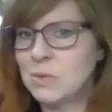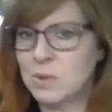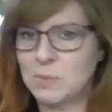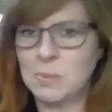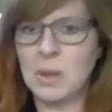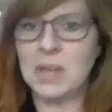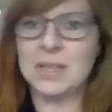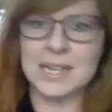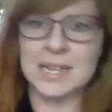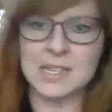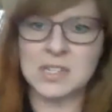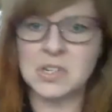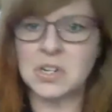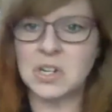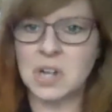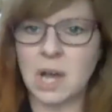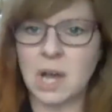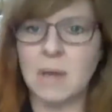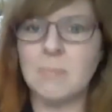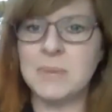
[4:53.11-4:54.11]
with polyester
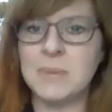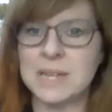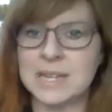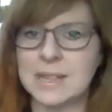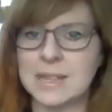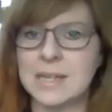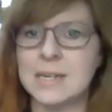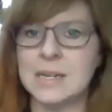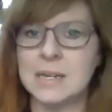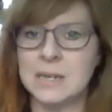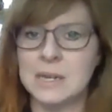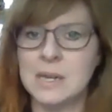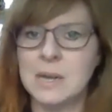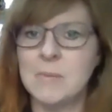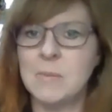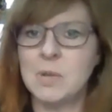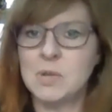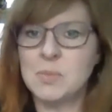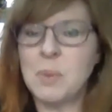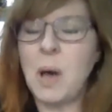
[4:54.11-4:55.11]
and cotton being the
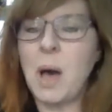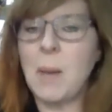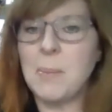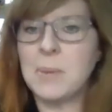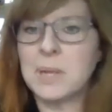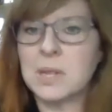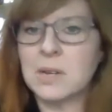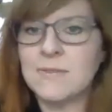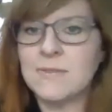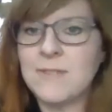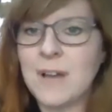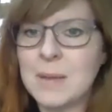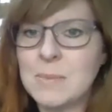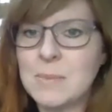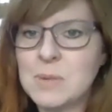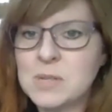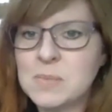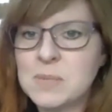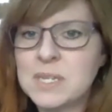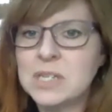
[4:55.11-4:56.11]
most popular
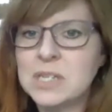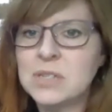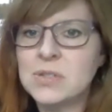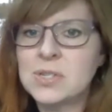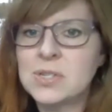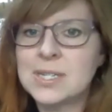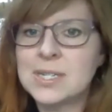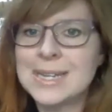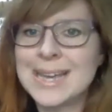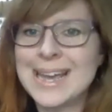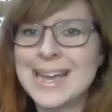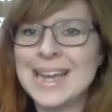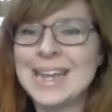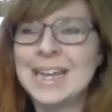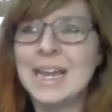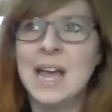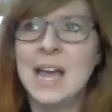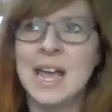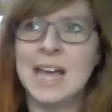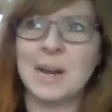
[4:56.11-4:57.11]
fibers being used today,
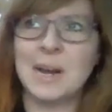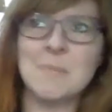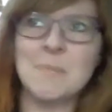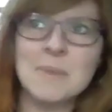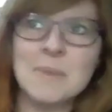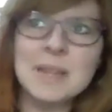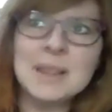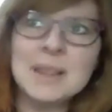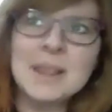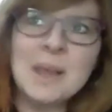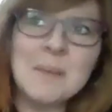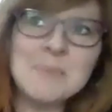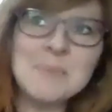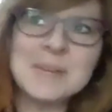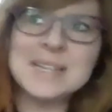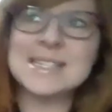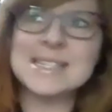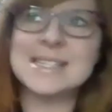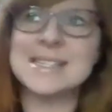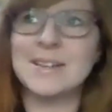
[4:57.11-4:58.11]
and I'm
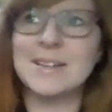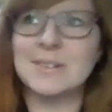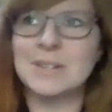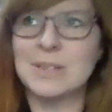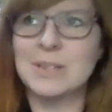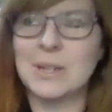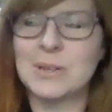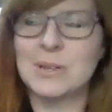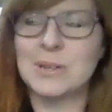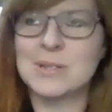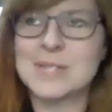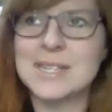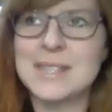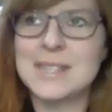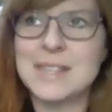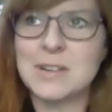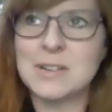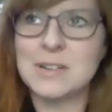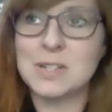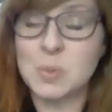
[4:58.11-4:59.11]
lumping cellulose
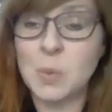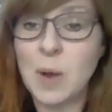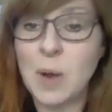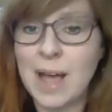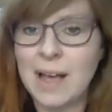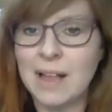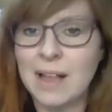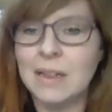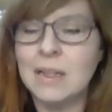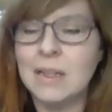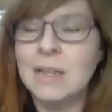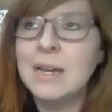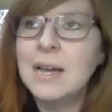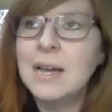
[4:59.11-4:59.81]
in there as well,